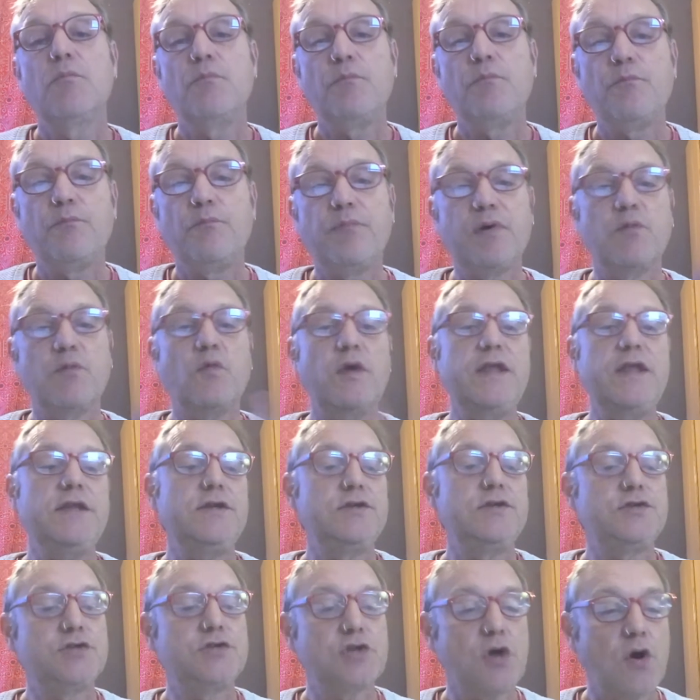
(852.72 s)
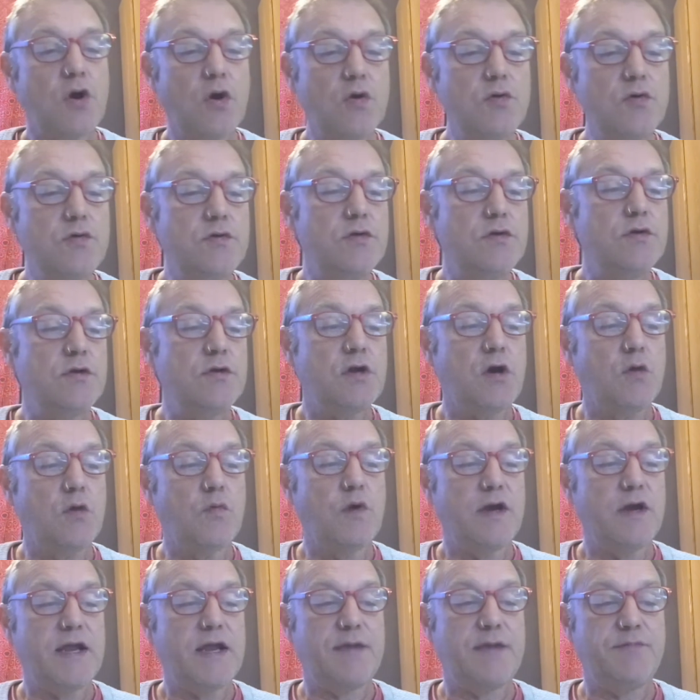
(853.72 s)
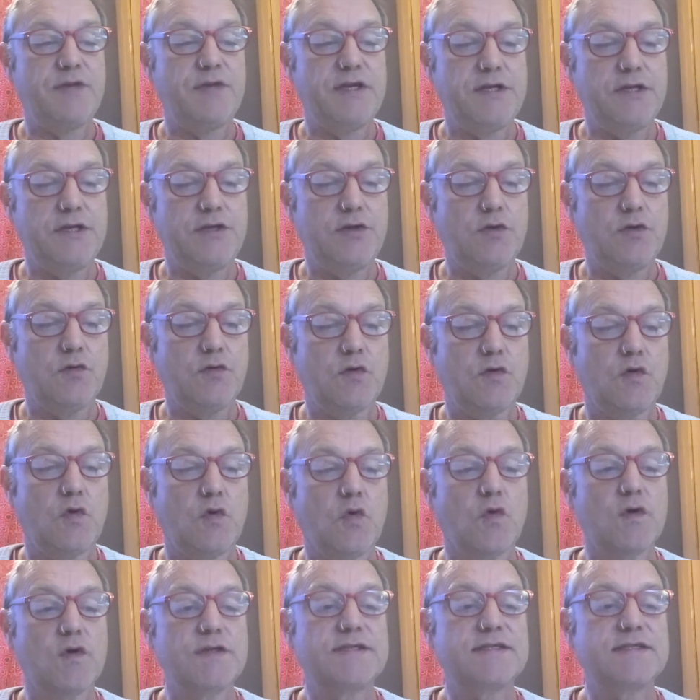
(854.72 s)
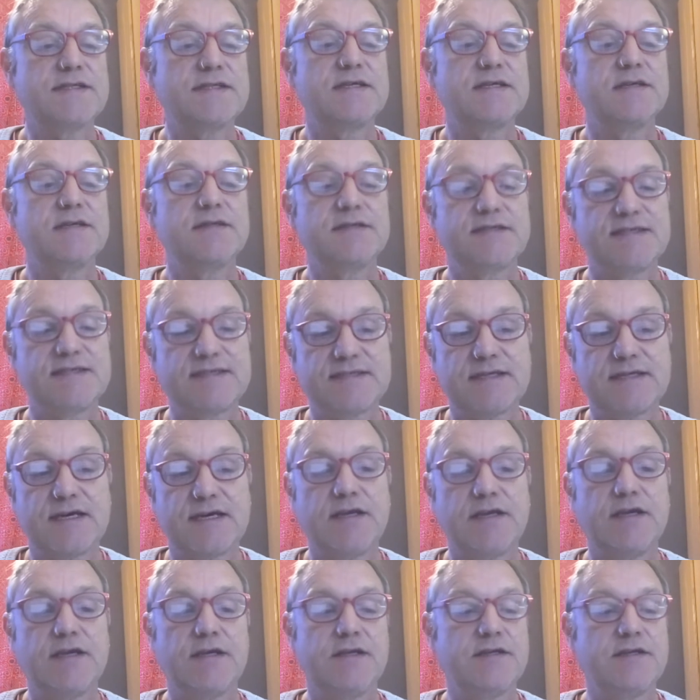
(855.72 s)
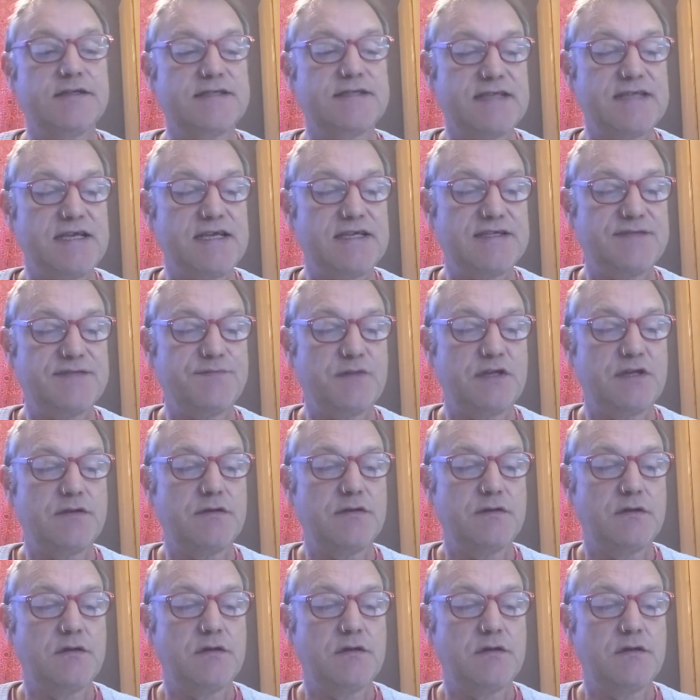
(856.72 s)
But we don't know what happened in your course, study and assessment.